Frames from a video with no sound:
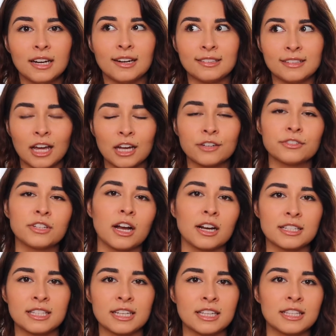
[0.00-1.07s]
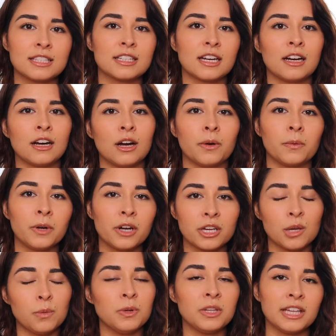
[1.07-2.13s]
a lot of toxins were
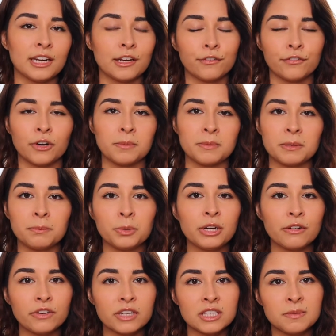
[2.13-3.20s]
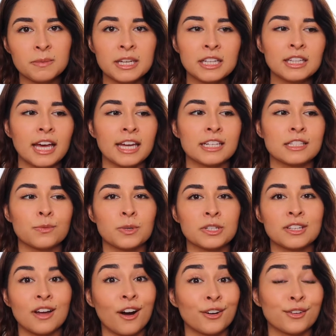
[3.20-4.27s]
accumulated from the previous meal and it
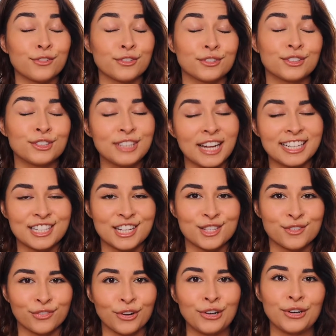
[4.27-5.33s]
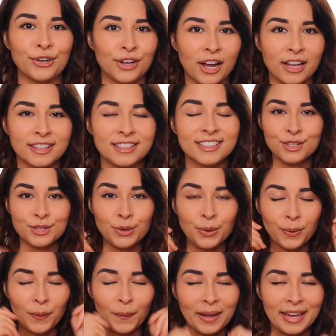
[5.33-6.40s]
was hard to digest for your gut.
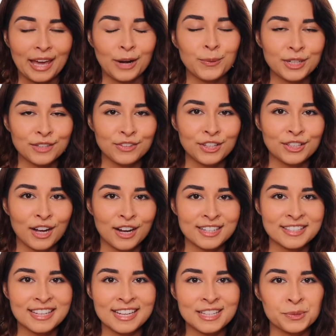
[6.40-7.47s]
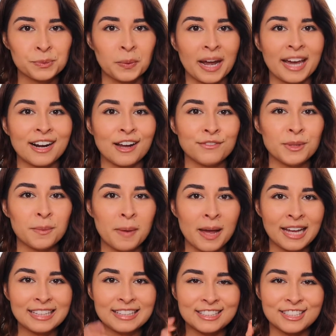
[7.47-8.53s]
So get rid of the toxins right off the
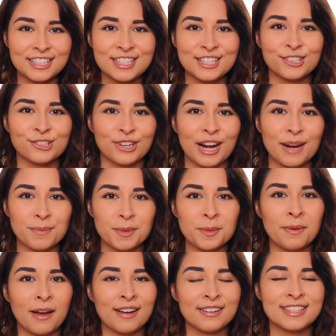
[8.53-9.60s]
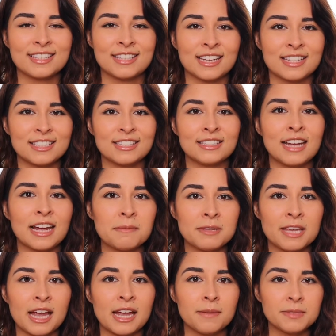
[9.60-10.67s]
bat. Just scrape about six to nine
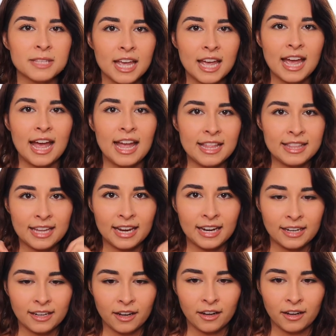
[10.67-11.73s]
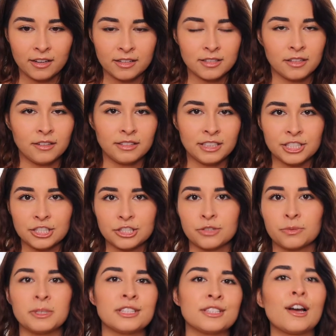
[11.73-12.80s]
times and then uh, slowly
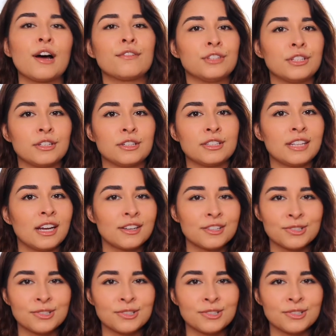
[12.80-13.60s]
just rinse off the tongue